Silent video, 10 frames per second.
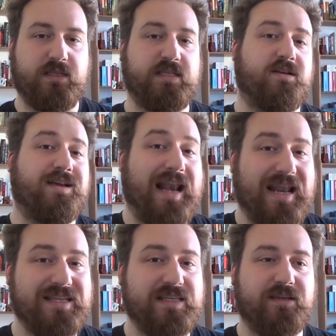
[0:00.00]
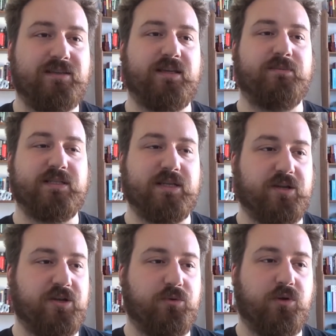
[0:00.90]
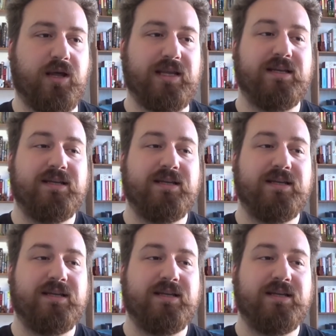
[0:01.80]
These are classic themes in a new light,